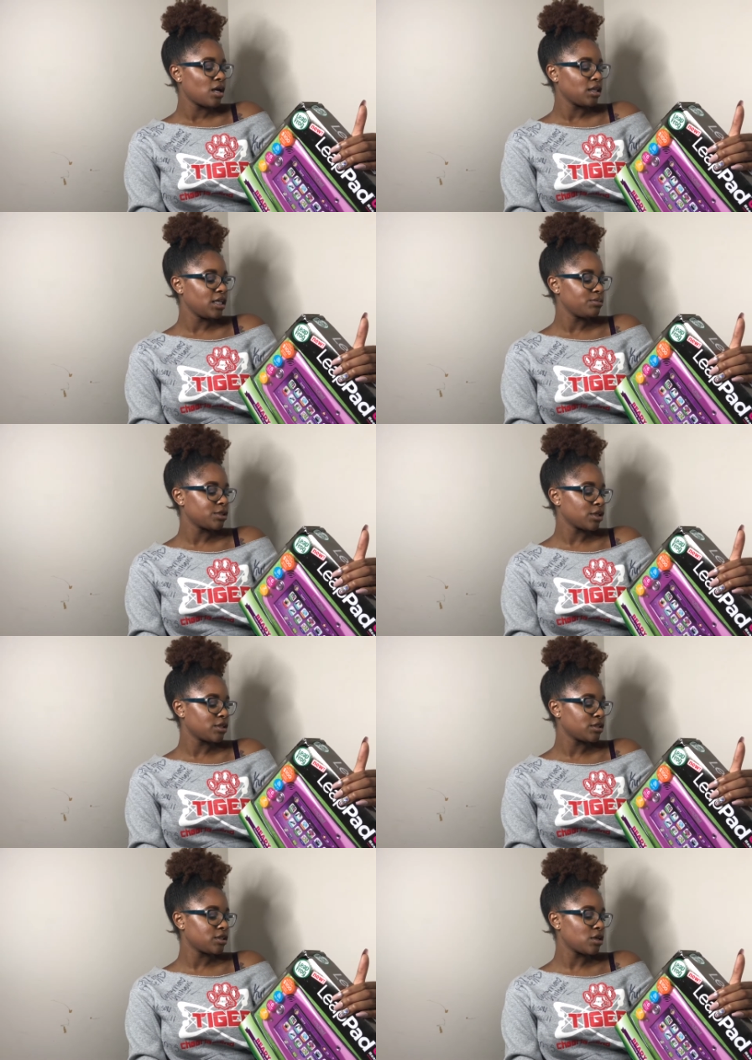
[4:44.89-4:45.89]
Leap
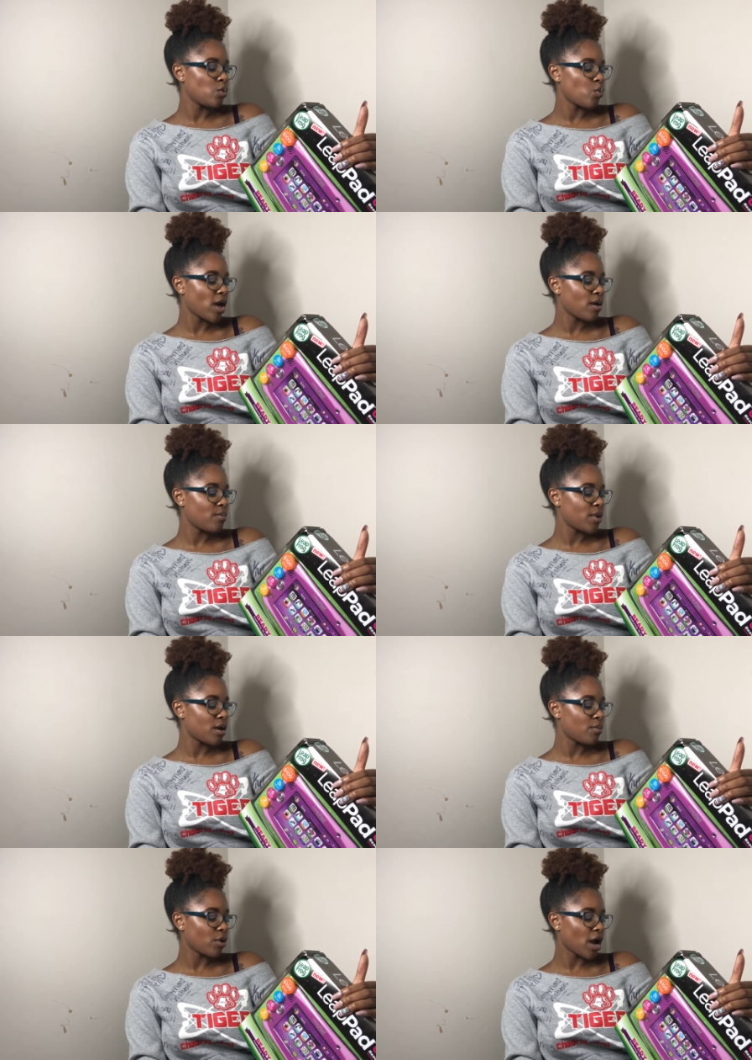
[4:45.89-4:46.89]
Search web
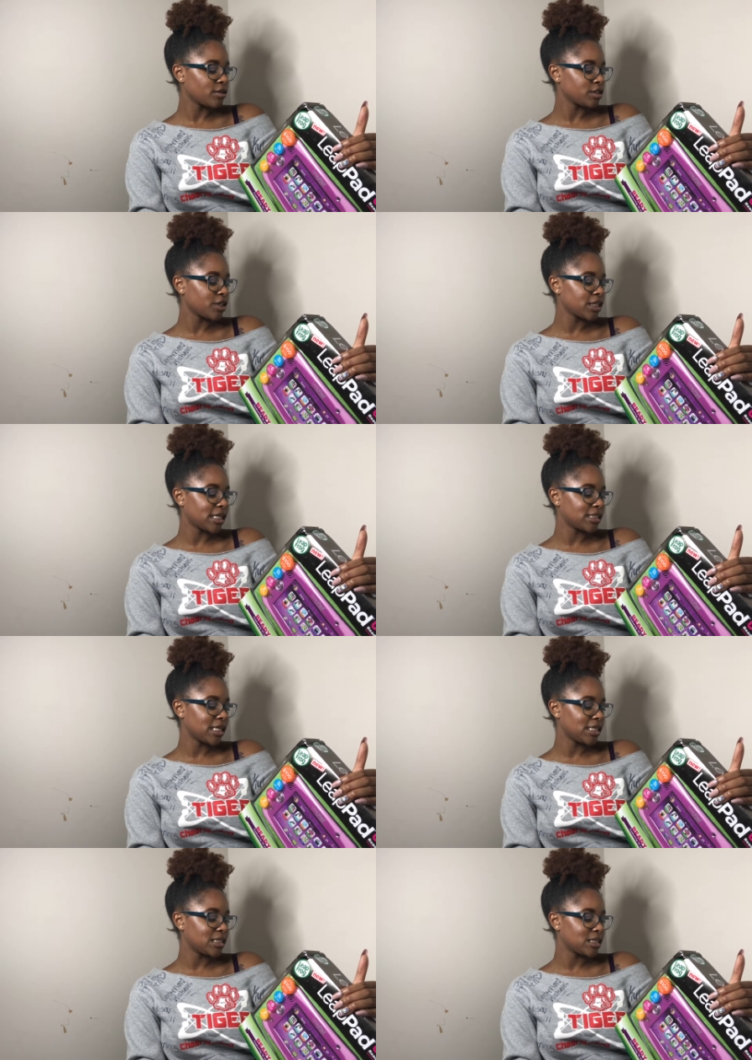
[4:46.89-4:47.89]
browser that's
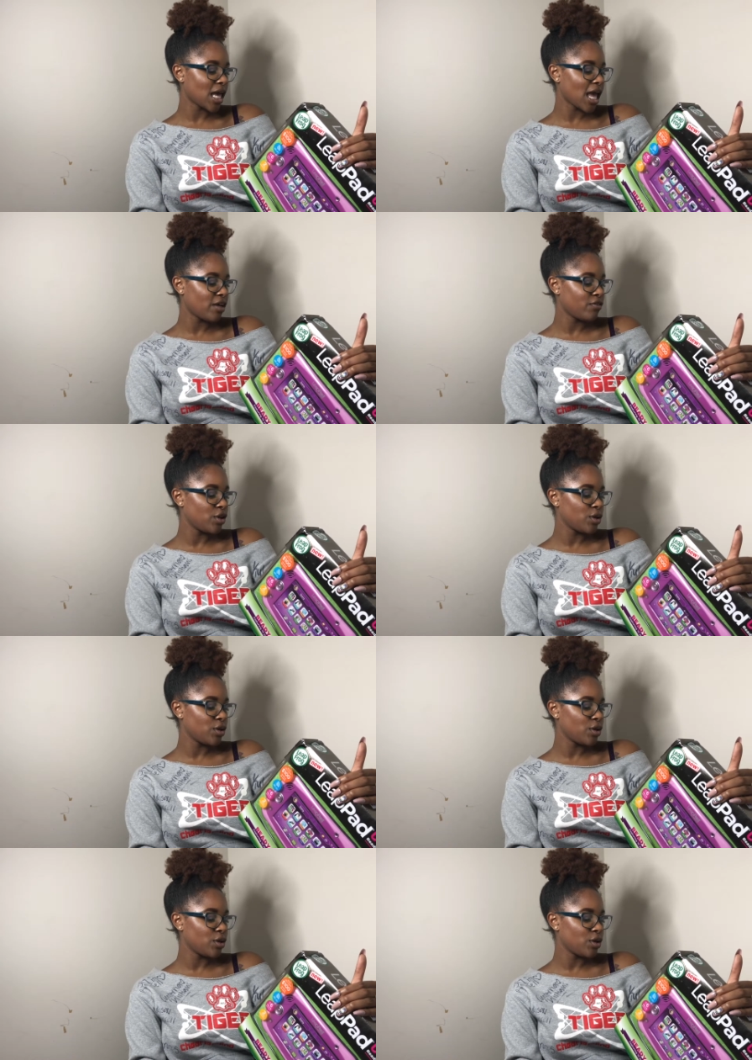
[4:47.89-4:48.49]
kids safe,